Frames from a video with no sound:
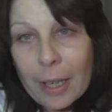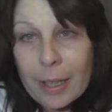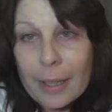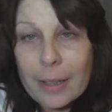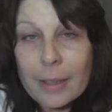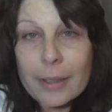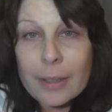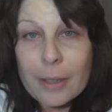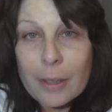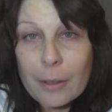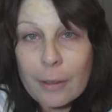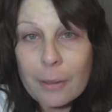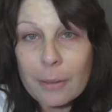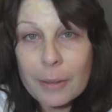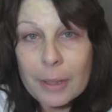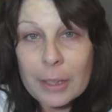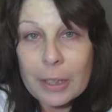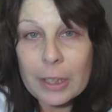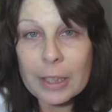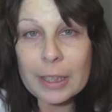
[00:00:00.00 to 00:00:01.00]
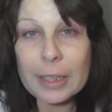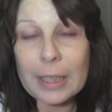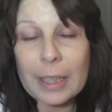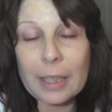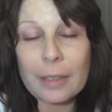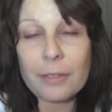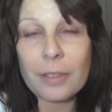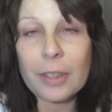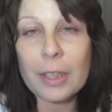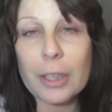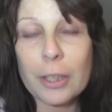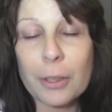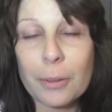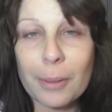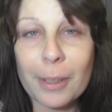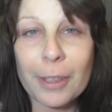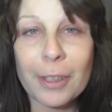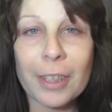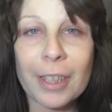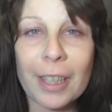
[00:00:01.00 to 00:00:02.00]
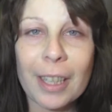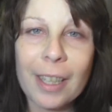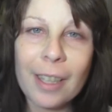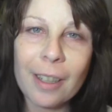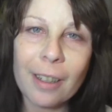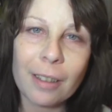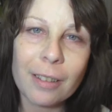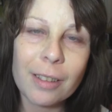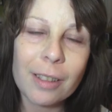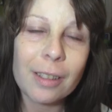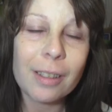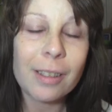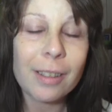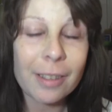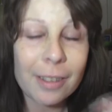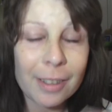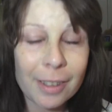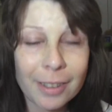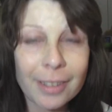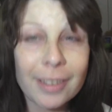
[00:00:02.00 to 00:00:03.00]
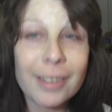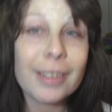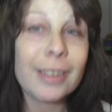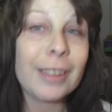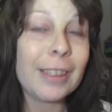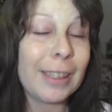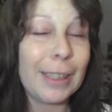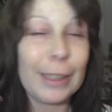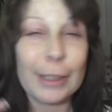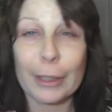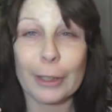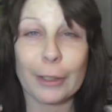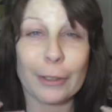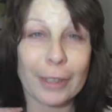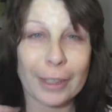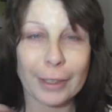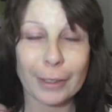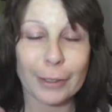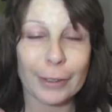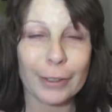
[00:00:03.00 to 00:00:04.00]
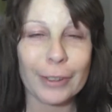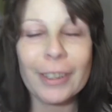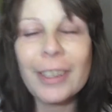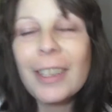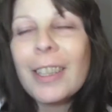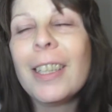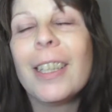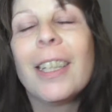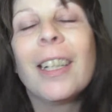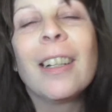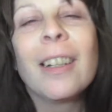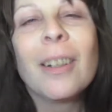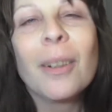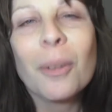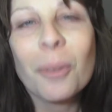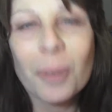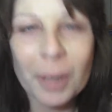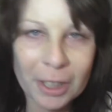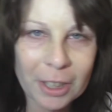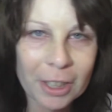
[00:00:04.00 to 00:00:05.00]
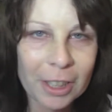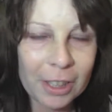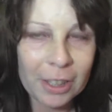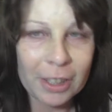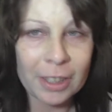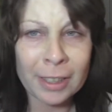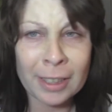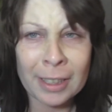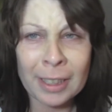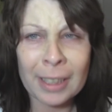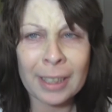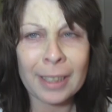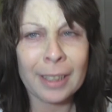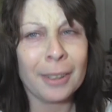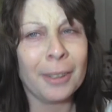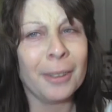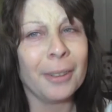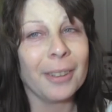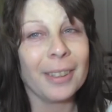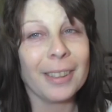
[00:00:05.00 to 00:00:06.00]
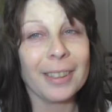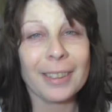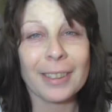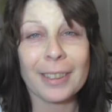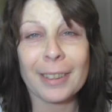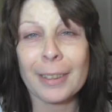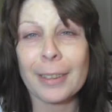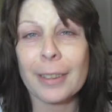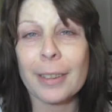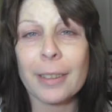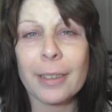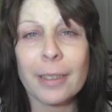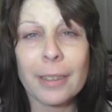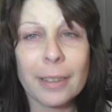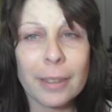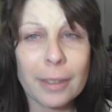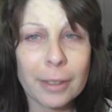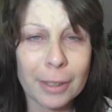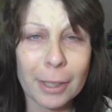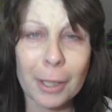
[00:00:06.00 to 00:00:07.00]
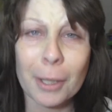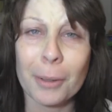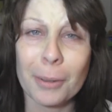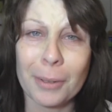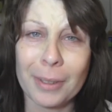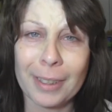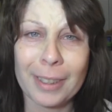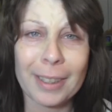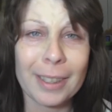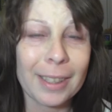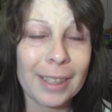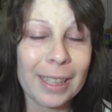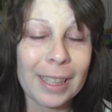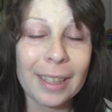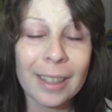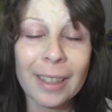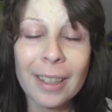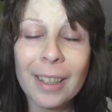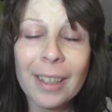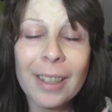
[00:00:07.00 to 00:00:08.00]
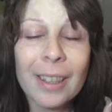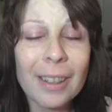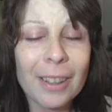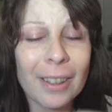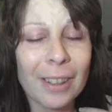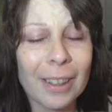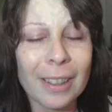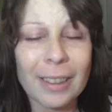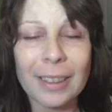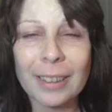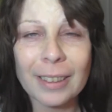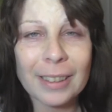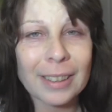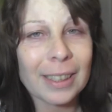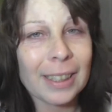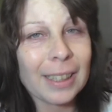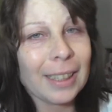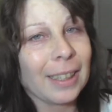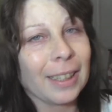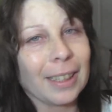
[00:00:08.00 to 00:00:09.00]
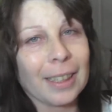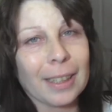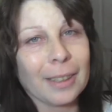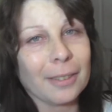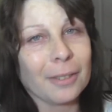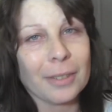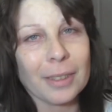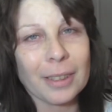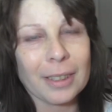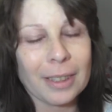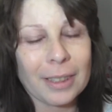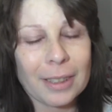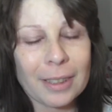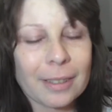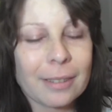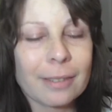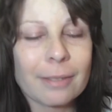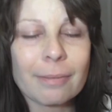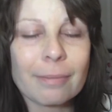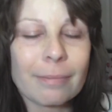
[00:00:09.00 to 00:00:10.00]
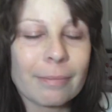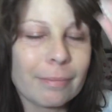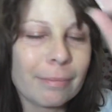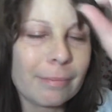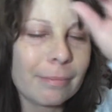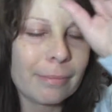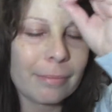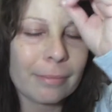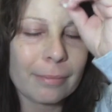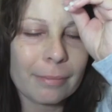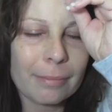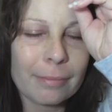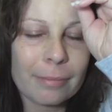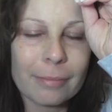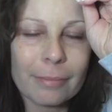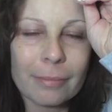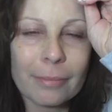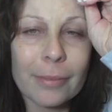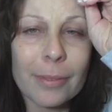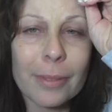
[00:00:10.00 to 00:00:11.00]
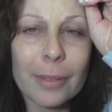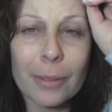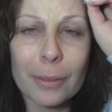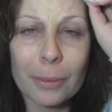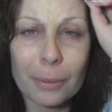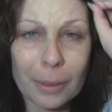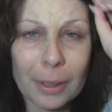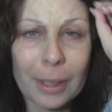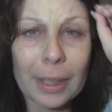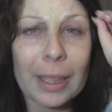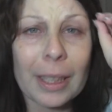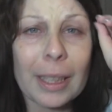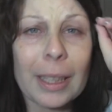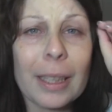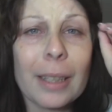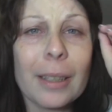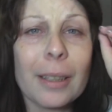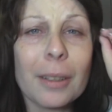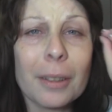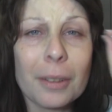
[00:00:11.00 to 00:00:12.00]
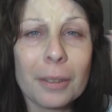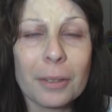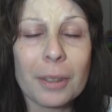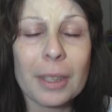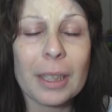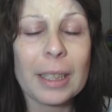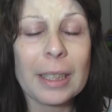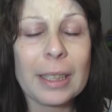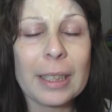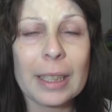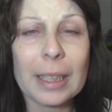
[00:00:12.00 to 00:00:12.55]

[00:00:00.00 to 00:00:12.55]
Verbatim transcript: Okay, so we just got finished watching Hansel and Gretel Witch Hunters. It was so silly. Honestly, that was really, really